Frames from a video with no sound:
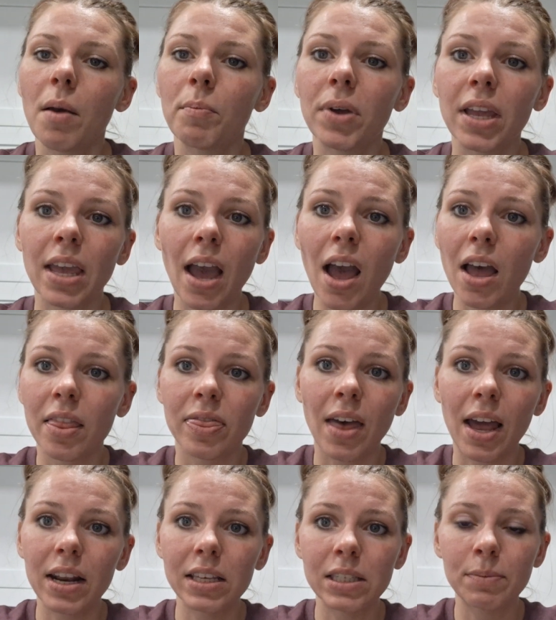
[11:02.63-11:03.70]
But yeah,
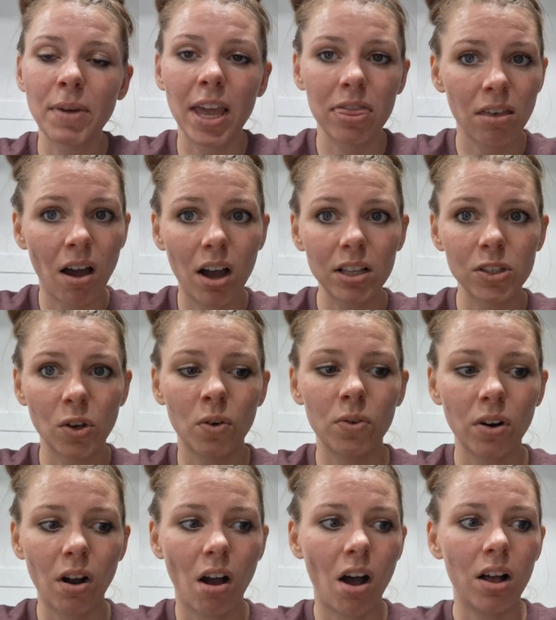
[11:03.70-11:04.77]
that is my thoughts
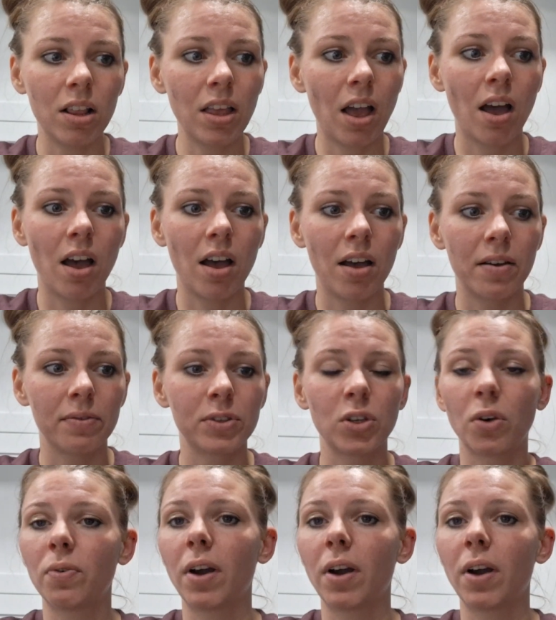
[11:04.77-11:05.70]
overall of so